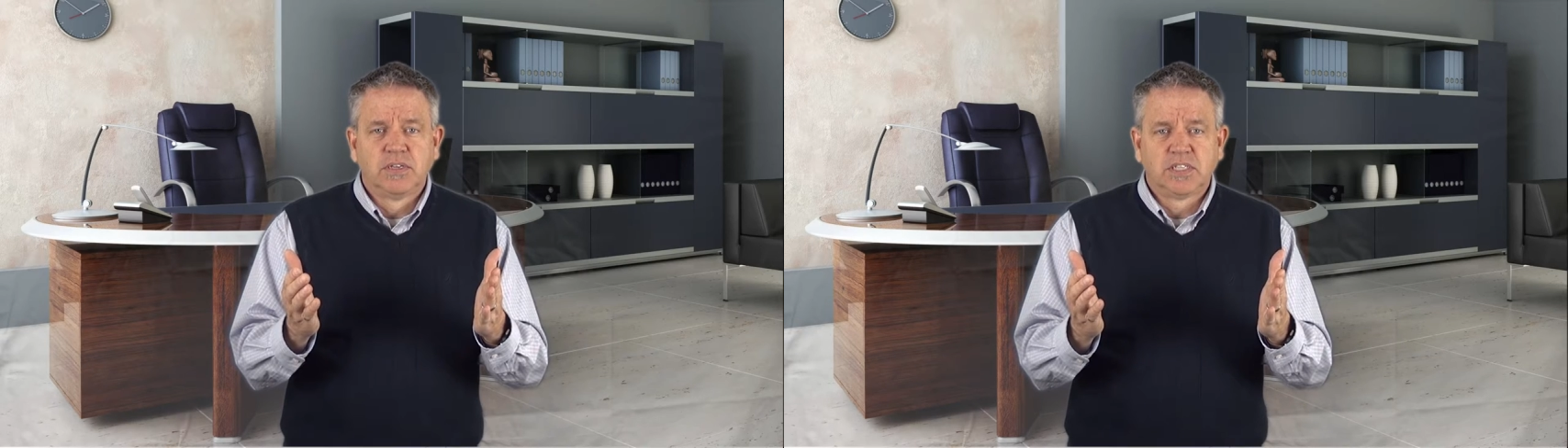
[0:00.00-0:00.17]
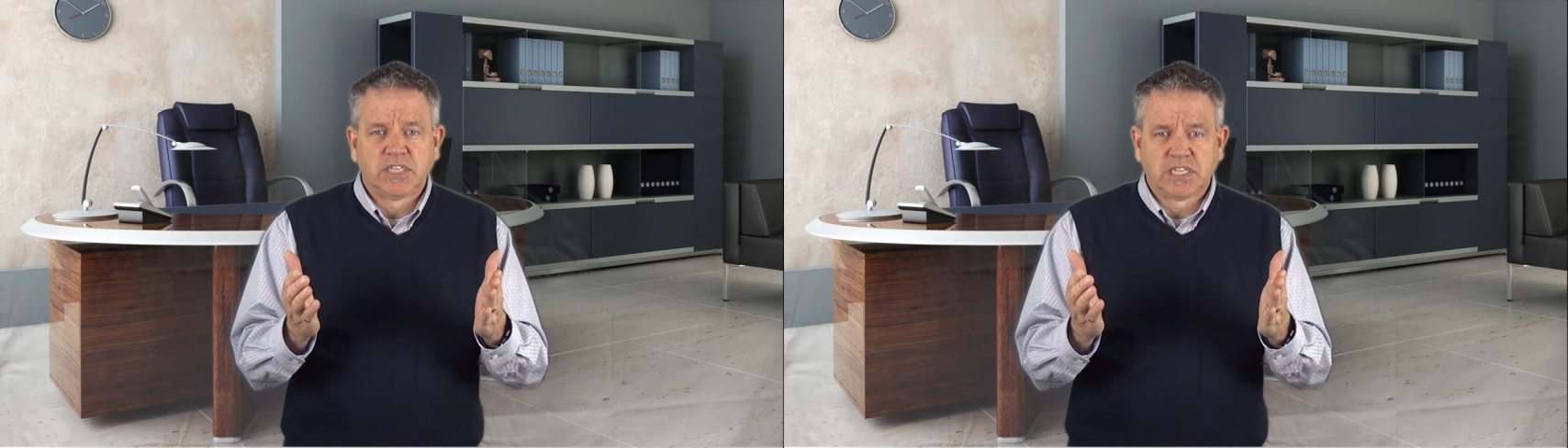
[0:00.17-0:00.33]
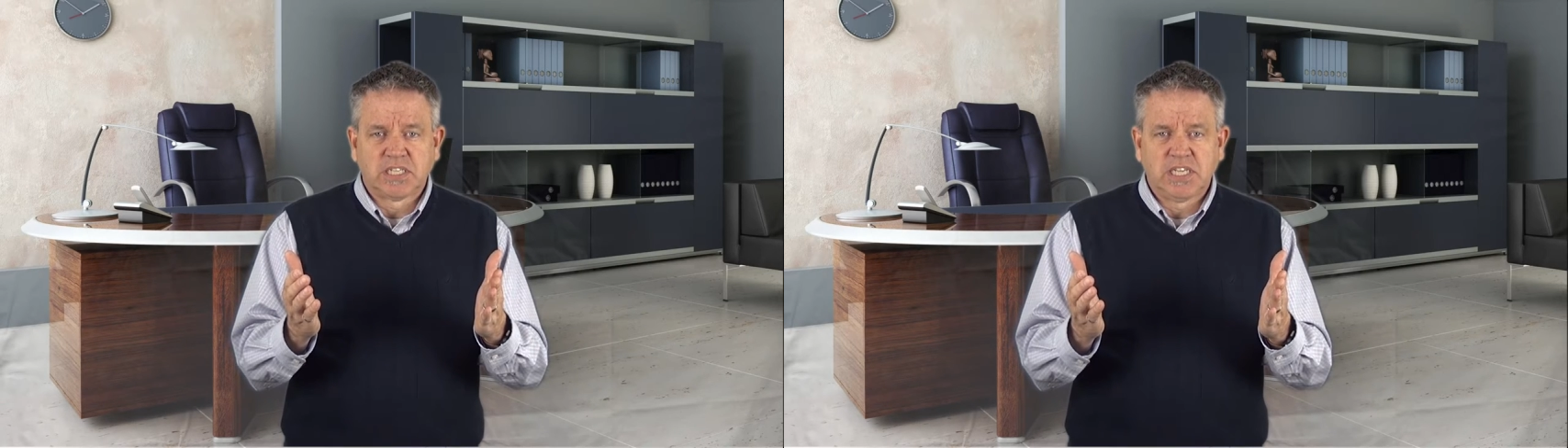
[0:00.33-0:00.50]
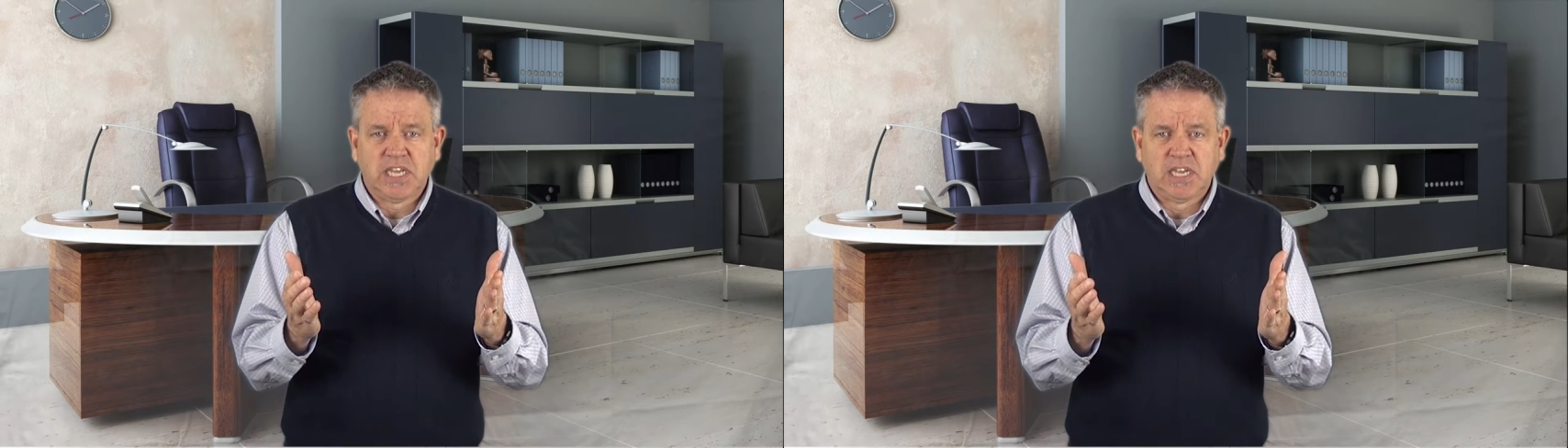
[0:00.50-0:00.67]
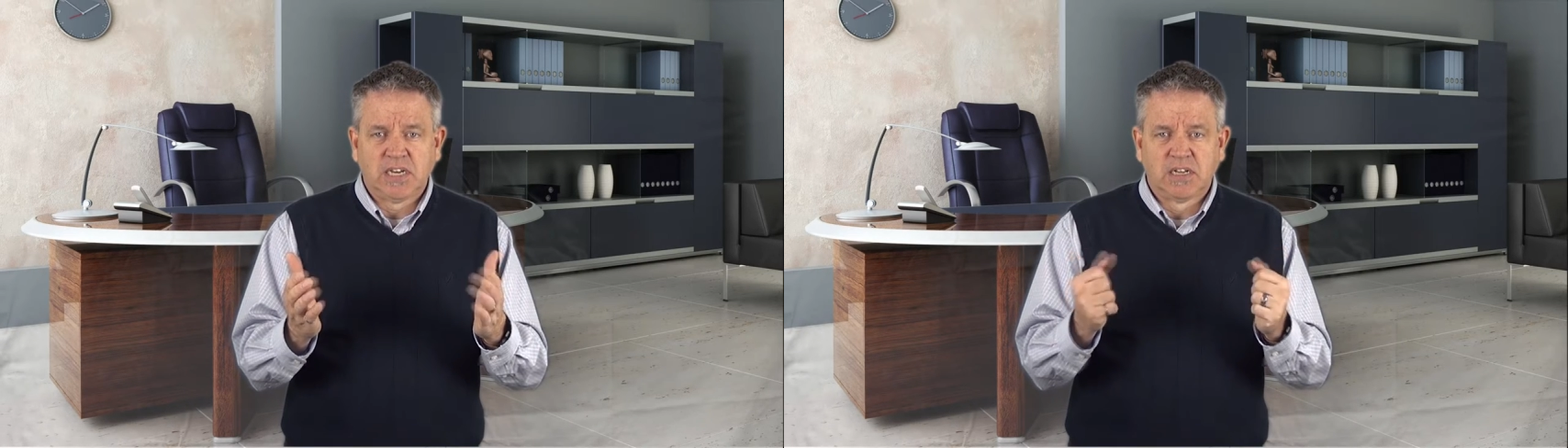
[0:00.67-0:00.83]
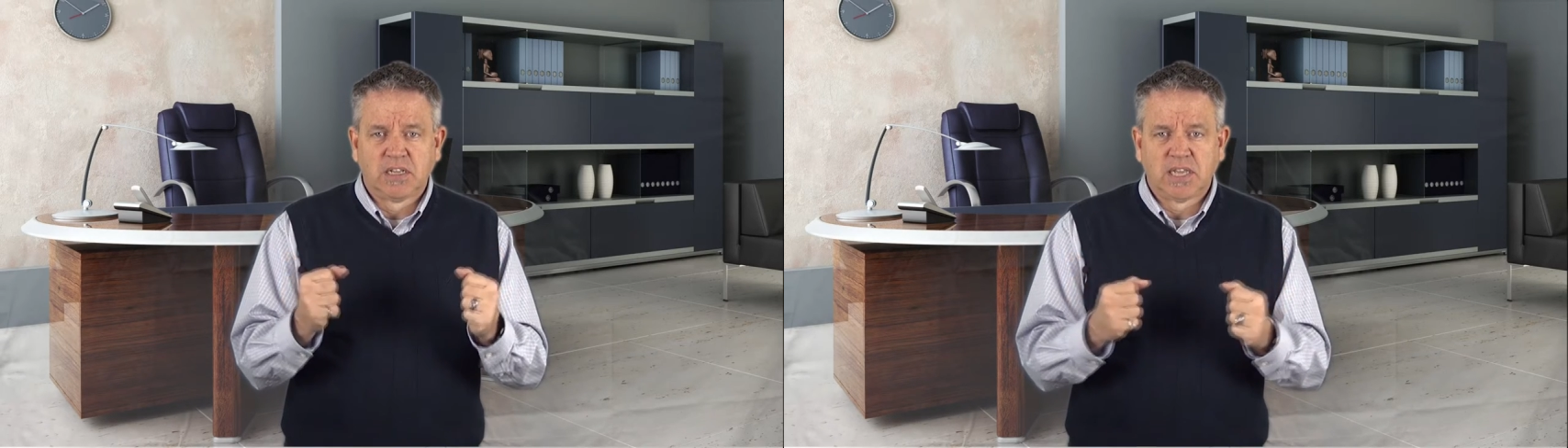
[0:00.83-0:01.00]

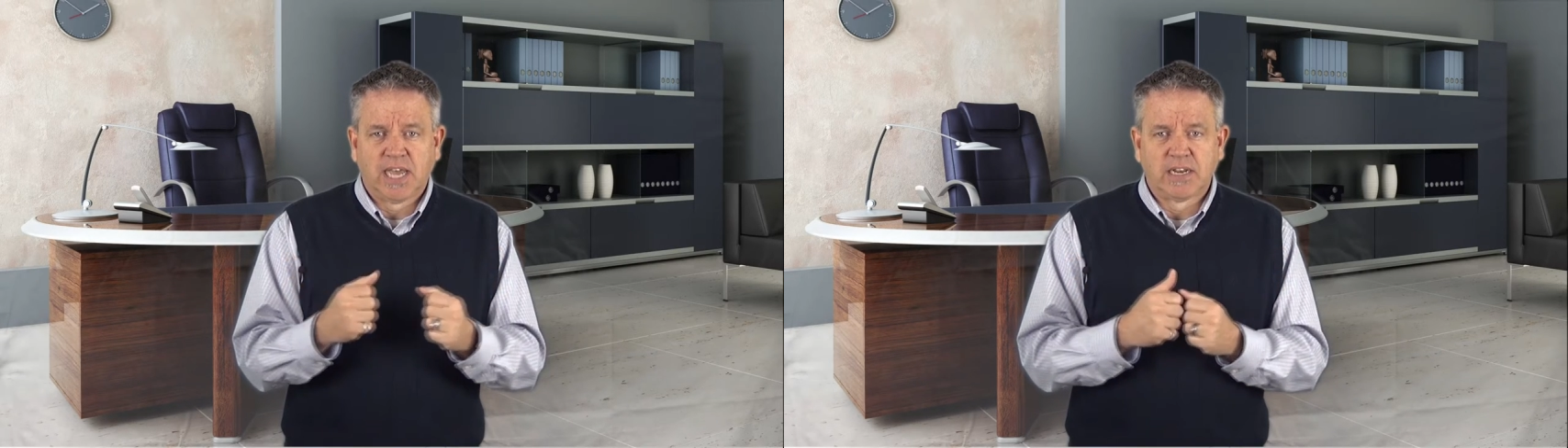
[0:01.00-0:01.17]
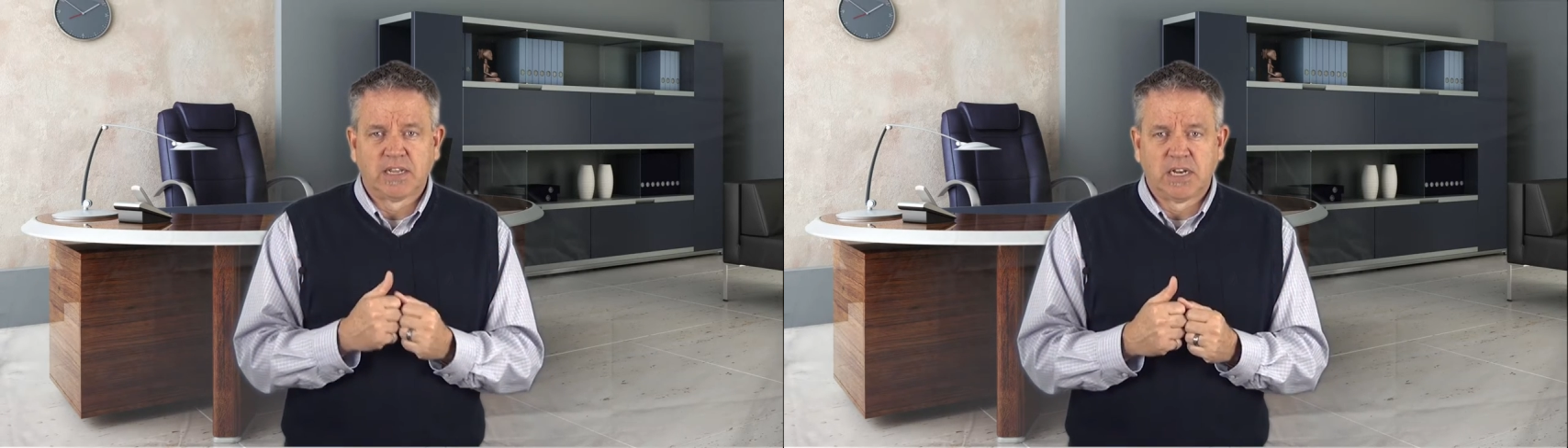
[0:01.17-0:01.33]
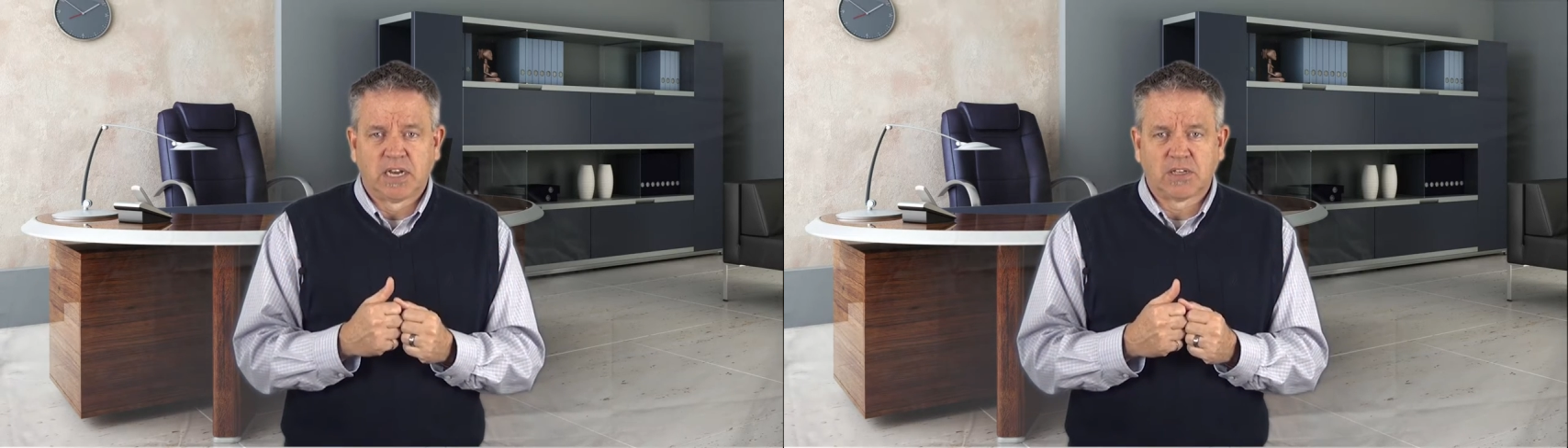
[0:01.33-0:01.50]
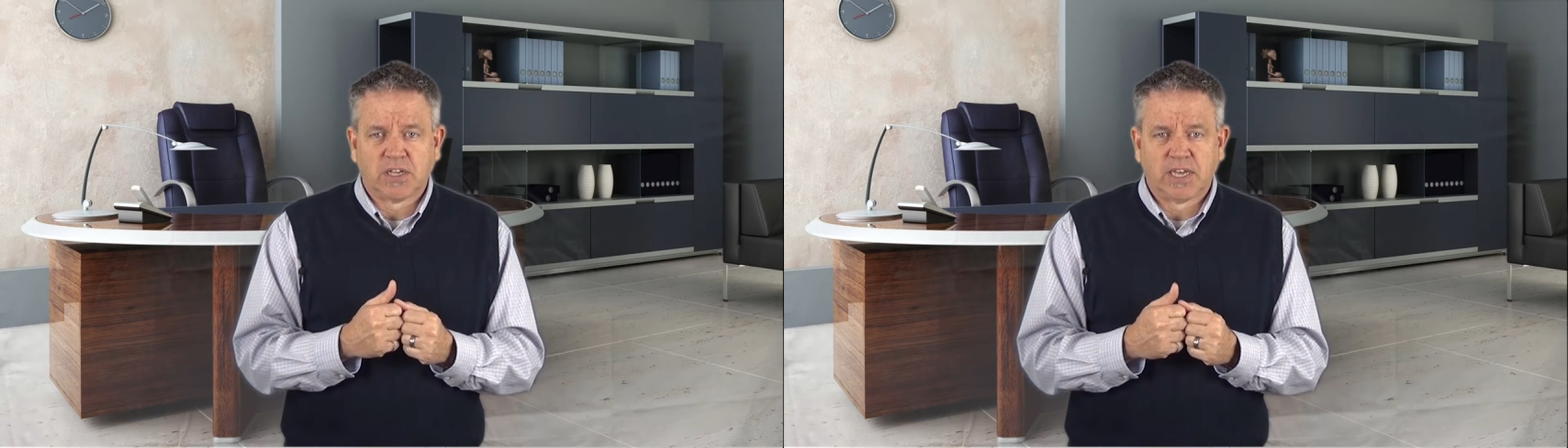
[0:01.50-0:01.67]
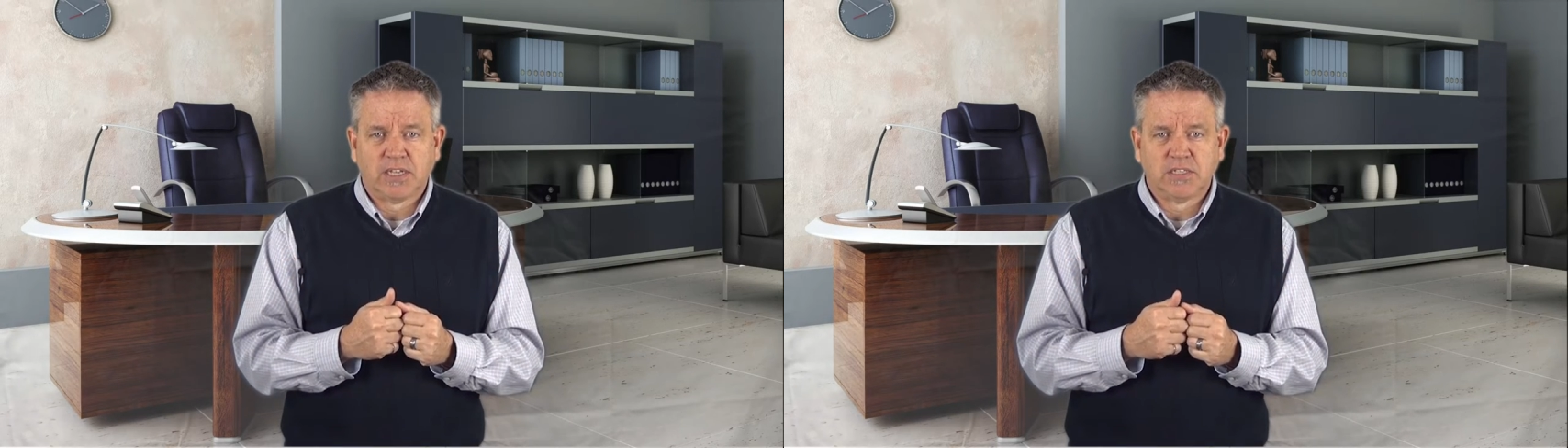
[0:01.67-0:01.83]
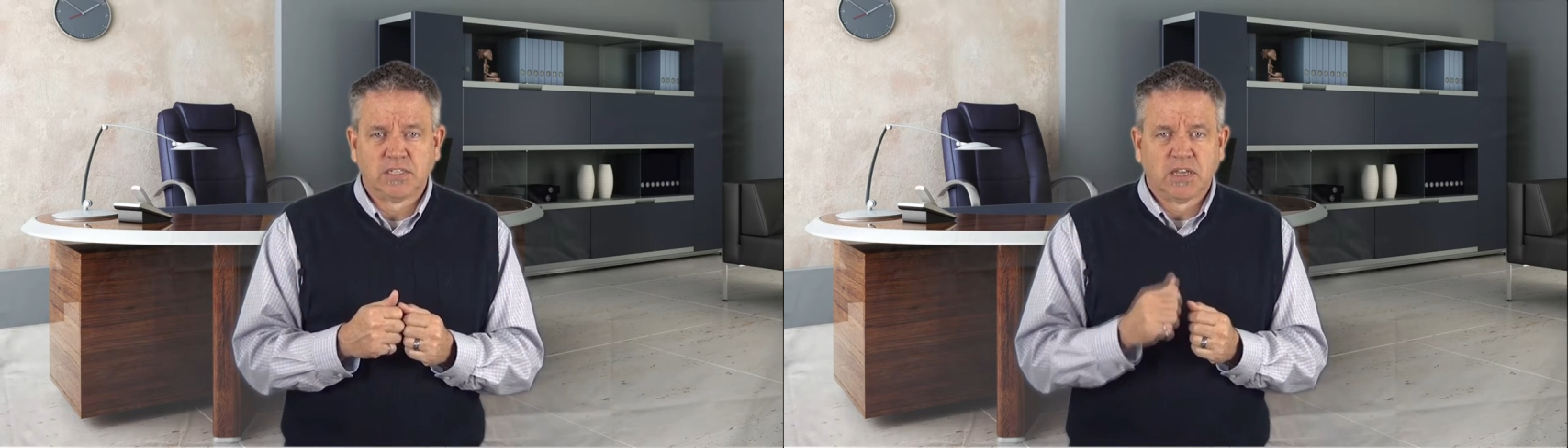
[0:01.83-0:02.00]
16, Land of the Knuckleheads.